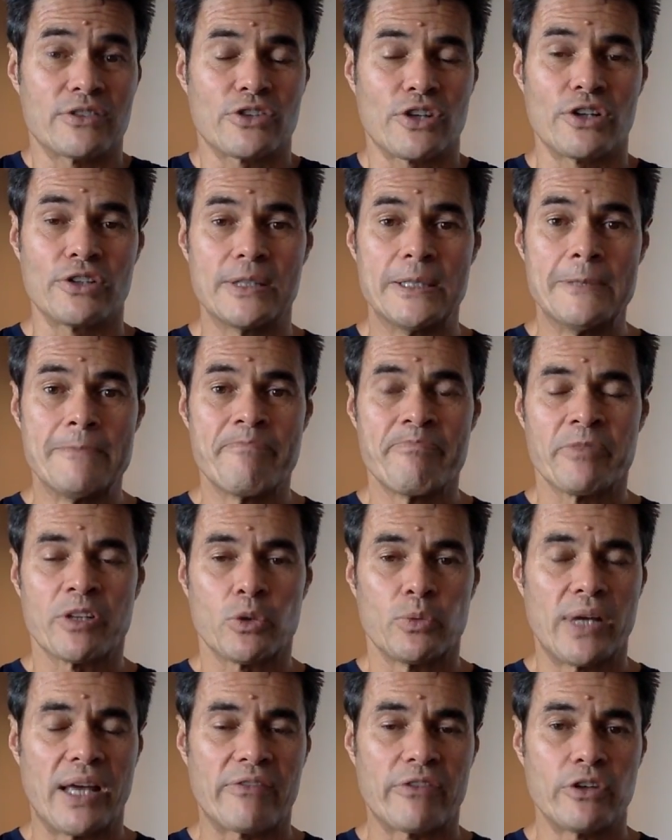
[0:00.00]
So
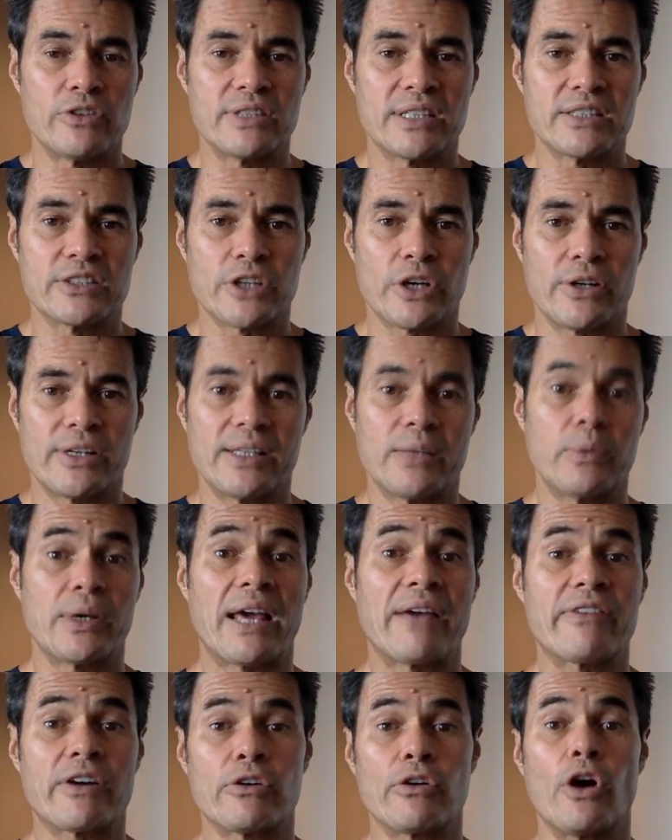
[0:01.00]
we have those things going, and then we
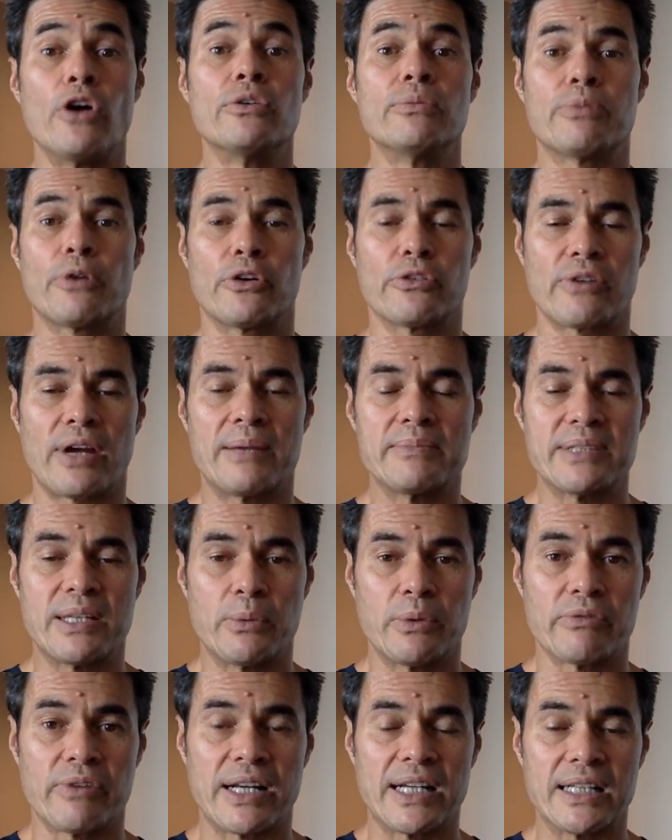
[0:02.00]
have our own programs
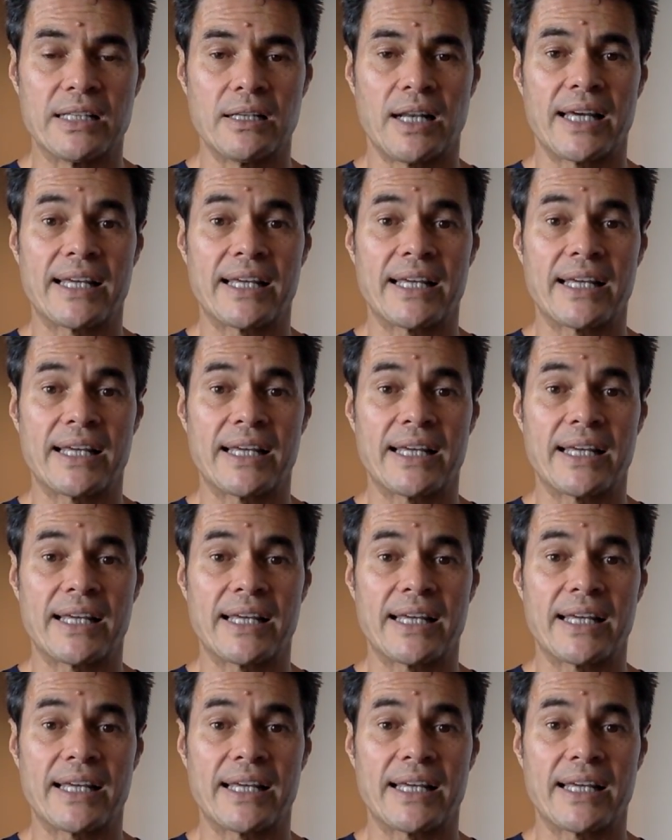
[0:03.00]
that we're running,